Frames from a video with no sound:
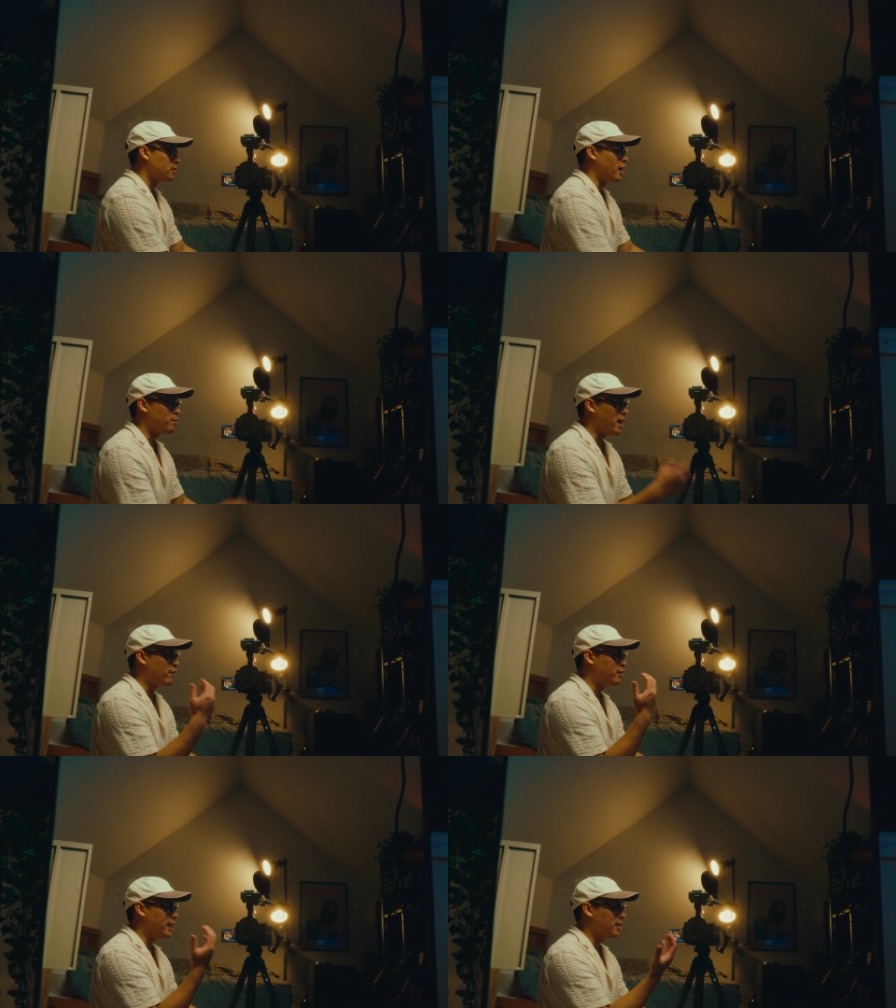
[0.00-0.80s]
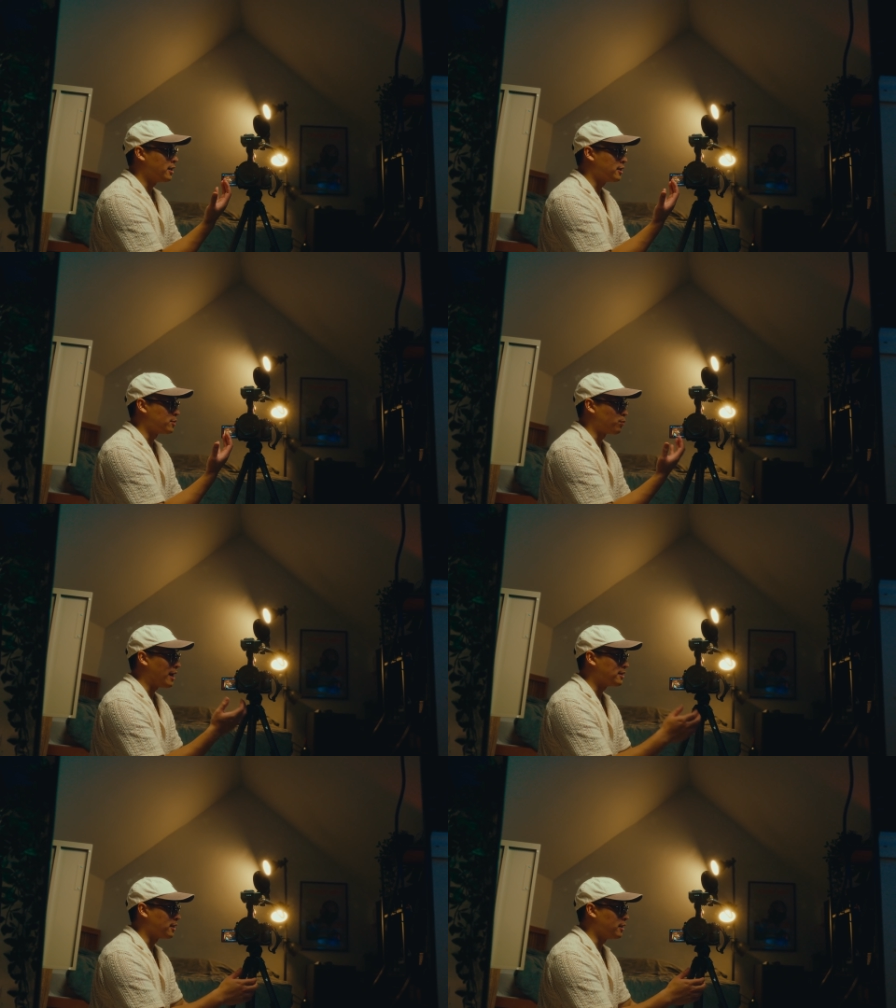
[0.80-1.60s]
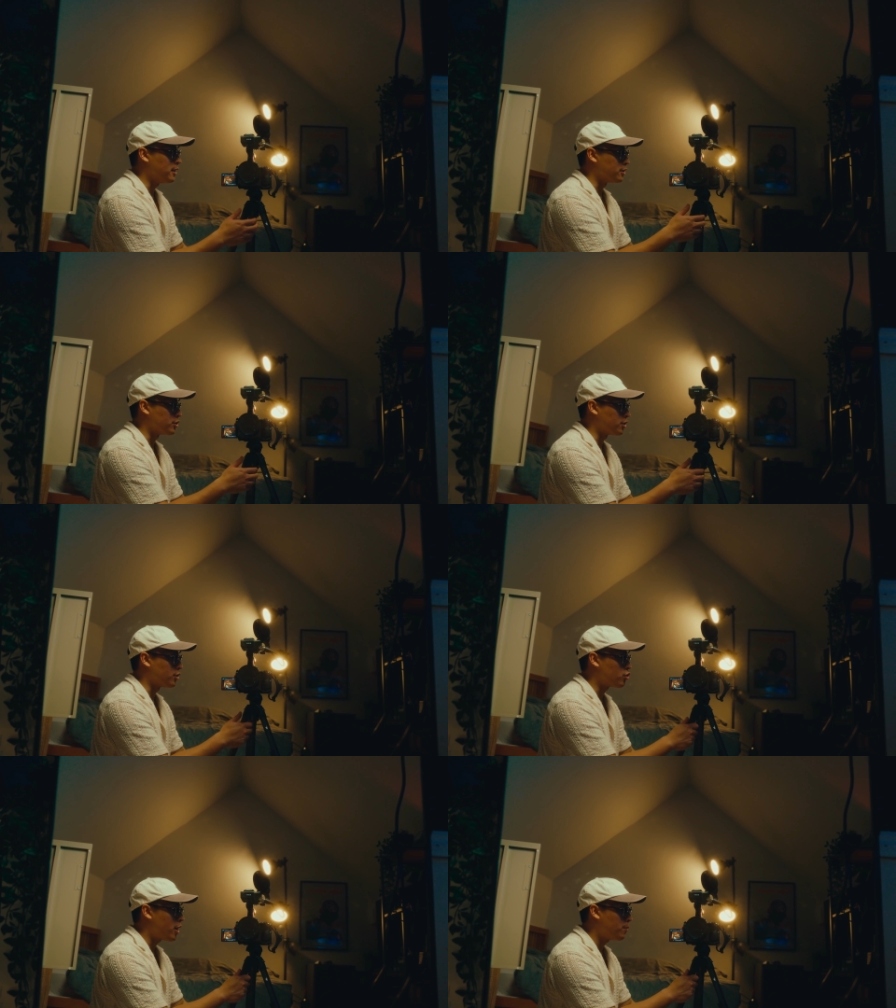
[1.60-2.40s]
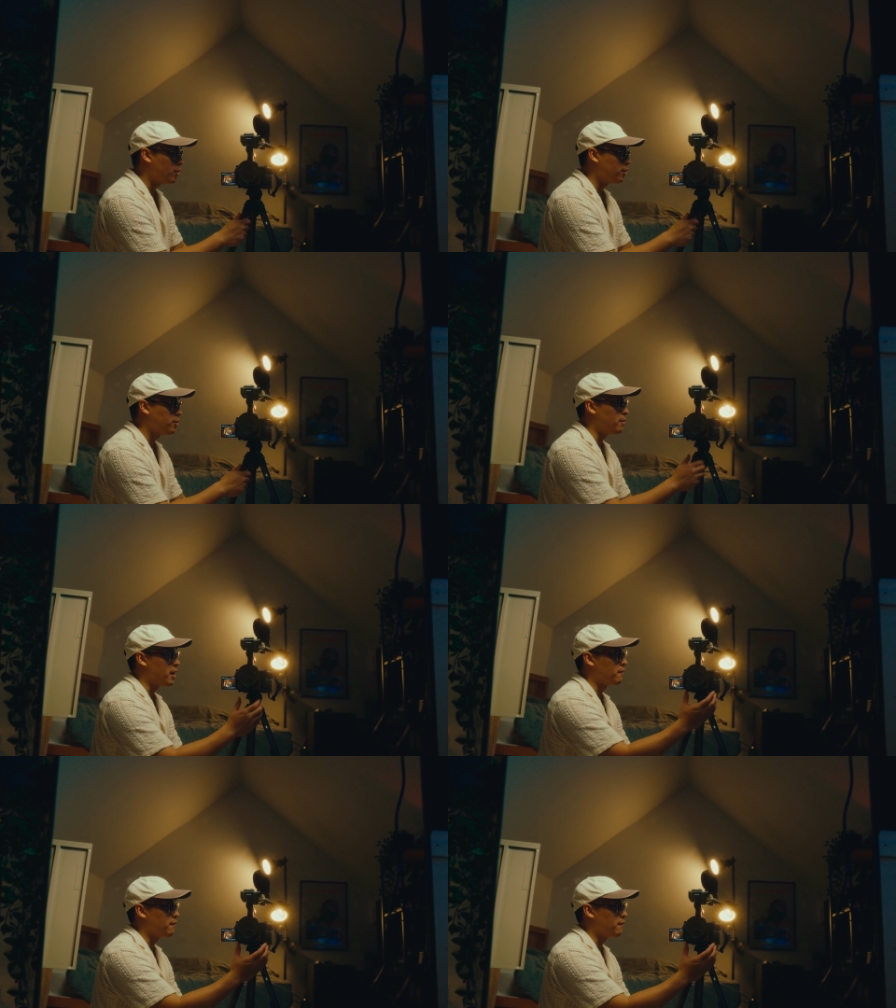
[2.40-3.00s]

Like my everyday gear is practically this. It's just a tripod, my